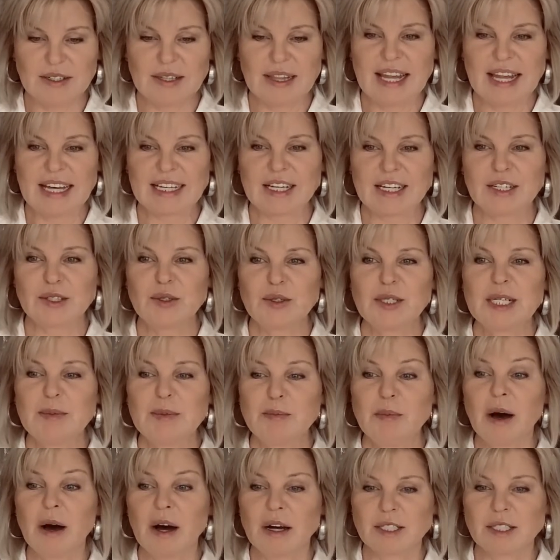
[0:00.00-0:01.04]
like a goodie
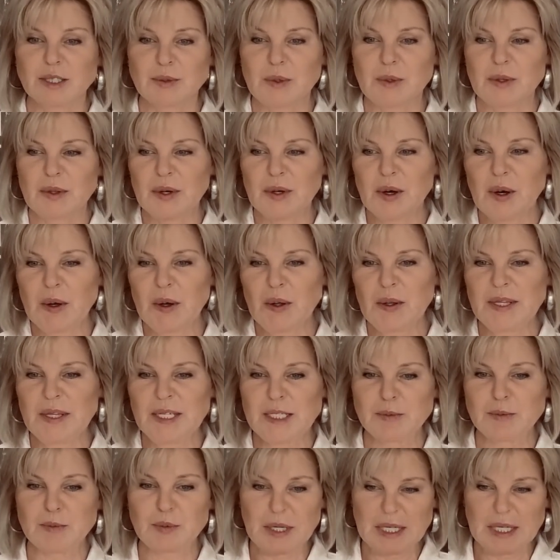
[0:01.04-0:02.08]
box with all
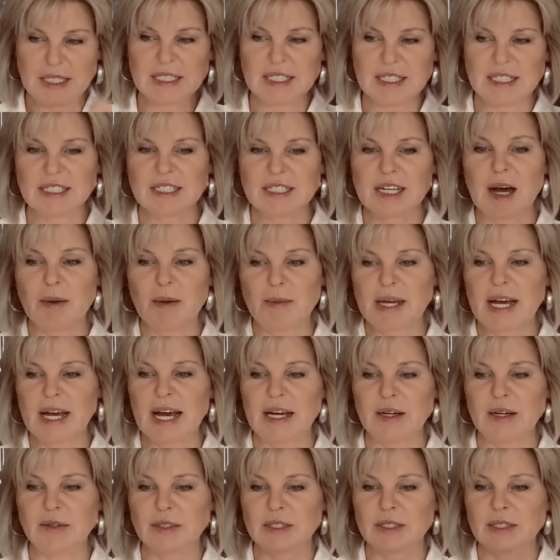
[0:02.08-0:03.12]
these presents coming
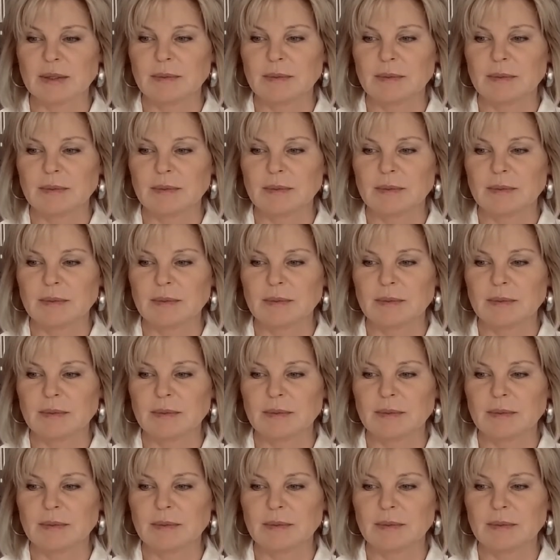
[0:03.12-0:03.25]
out.